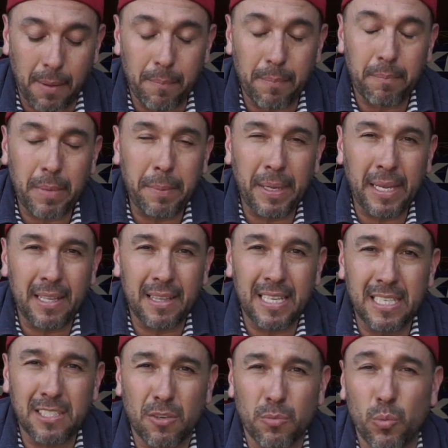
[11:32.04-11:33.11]
Maybe
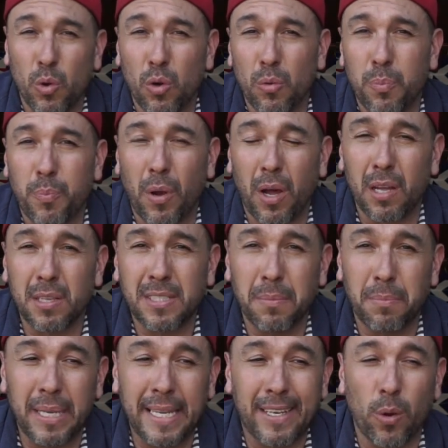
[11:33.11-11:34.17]
these will
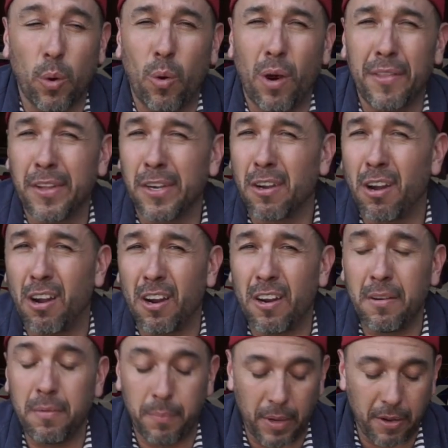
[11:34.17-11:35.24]
possibly go on the
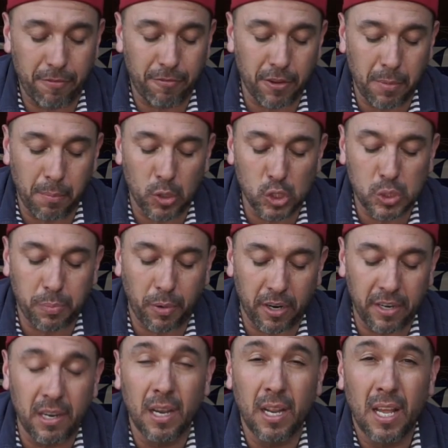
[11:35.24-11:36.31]
car, but for the most
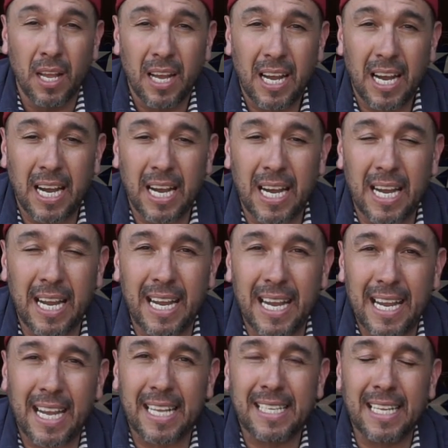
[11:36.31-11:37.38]
part, I
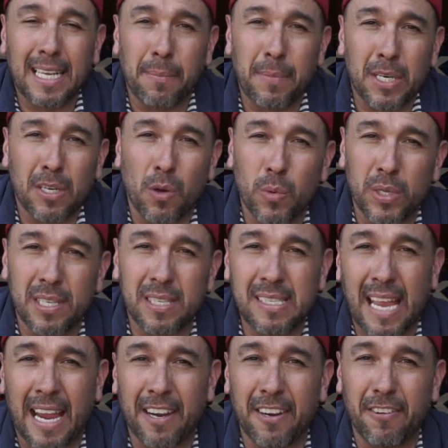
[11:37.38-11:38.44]
think I'm going to go with the
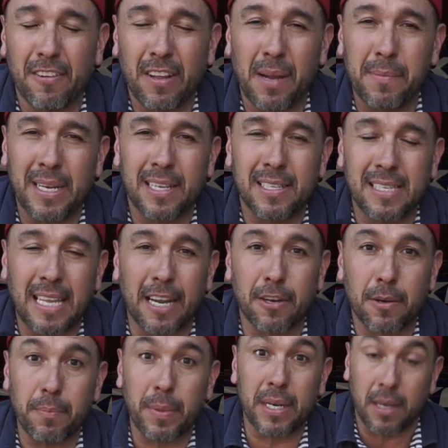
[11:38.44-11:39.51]
staggered, not a
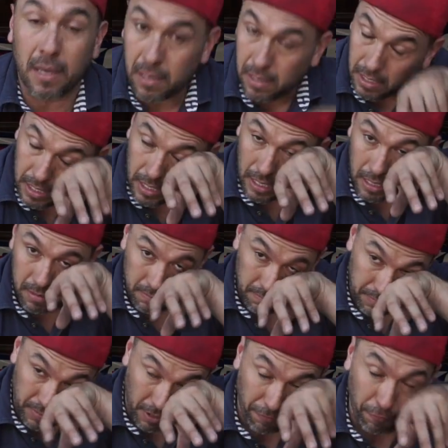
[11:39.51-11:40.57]
staggered, but a
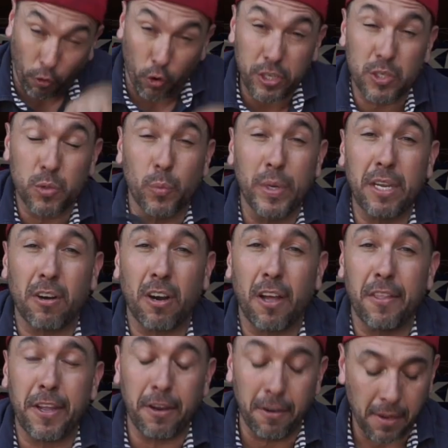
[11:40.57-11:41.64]
forged wheel
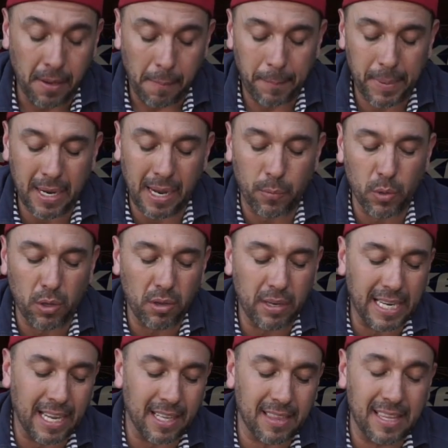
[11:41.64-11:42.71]
on there. But I will
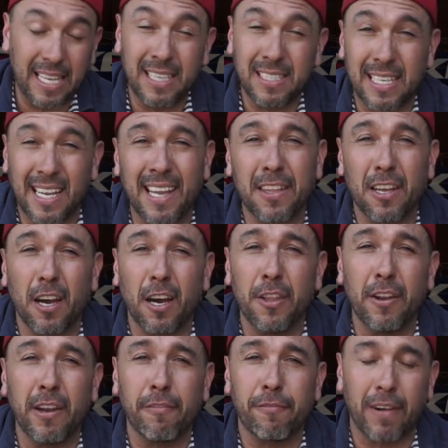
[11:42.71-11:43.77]
get these and the
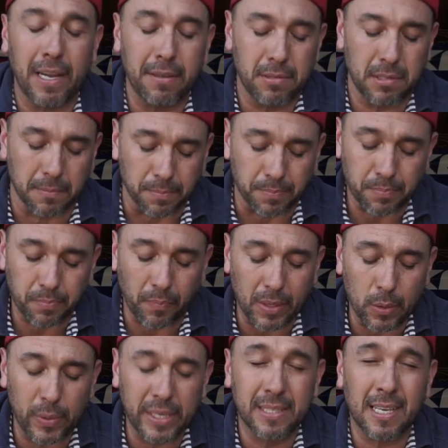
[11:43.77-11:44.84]
other M5s
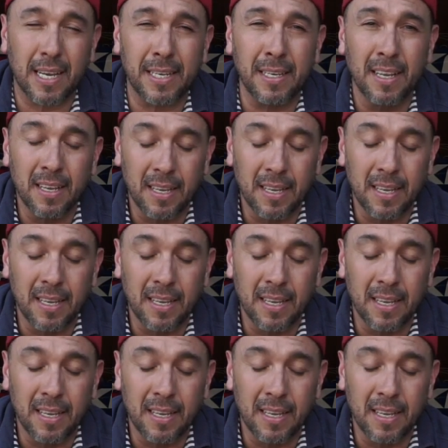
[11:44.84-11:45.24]
redone.